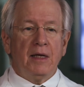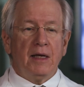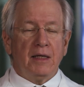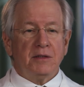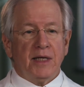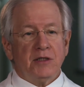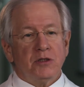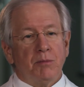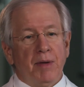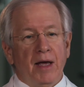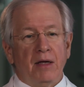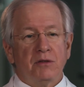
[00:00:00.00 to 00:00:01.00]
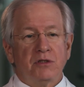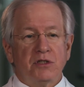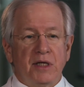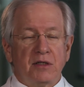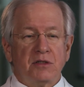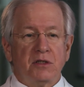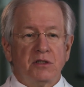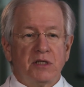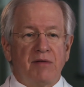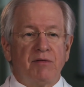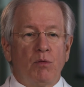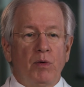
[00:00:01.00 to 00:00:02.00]
It takes about six to
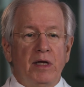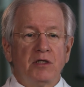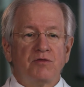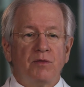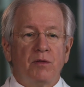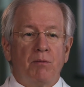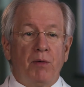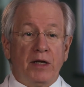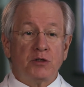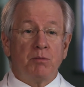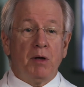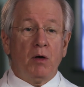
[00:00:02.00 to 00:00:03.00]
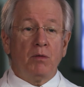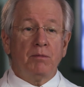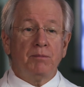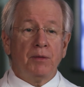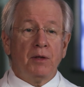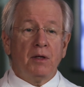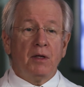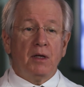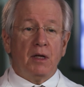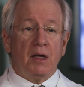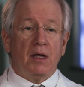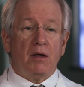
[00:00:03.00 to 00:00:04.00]
seven weeks for the breastbone
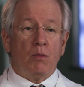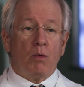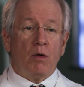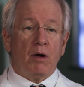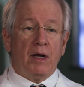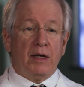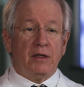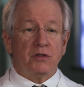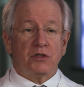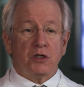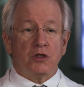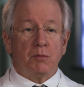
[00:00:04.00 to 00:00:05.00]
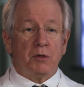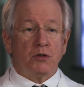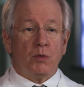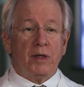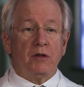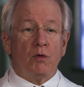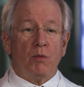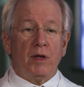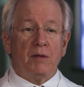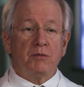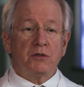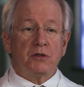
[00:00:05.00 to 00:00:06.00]
uh, or an incision between the
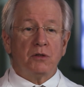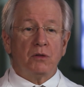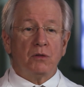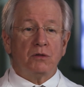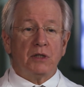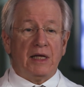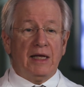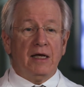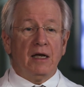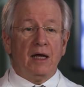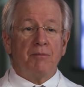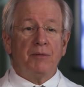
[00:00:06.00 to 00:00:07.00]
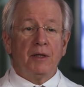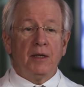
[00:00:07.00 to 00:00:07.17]
ribs to, to heal up